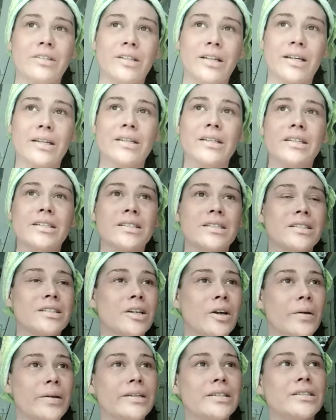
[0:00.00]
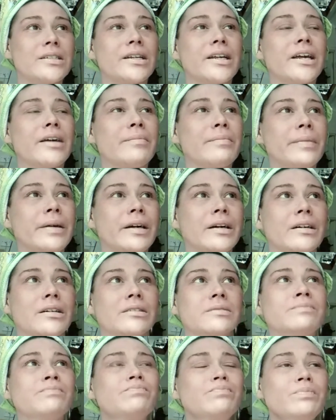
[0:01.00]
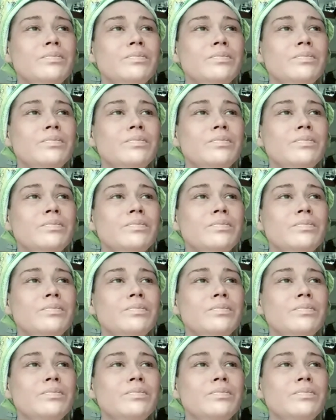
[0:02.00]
that it's going to get better